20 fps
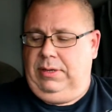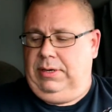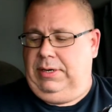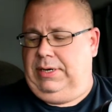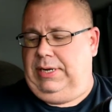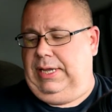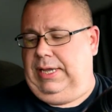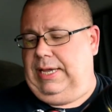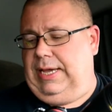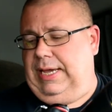
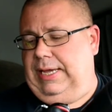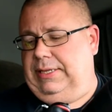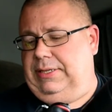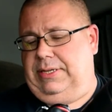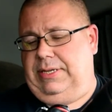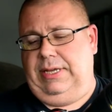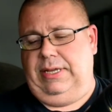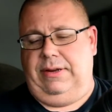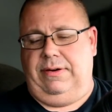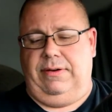
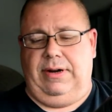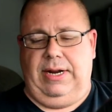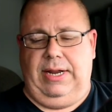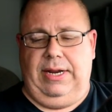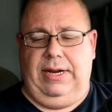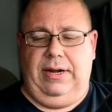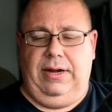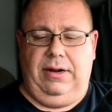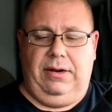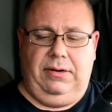D810 right
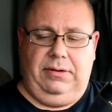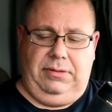here.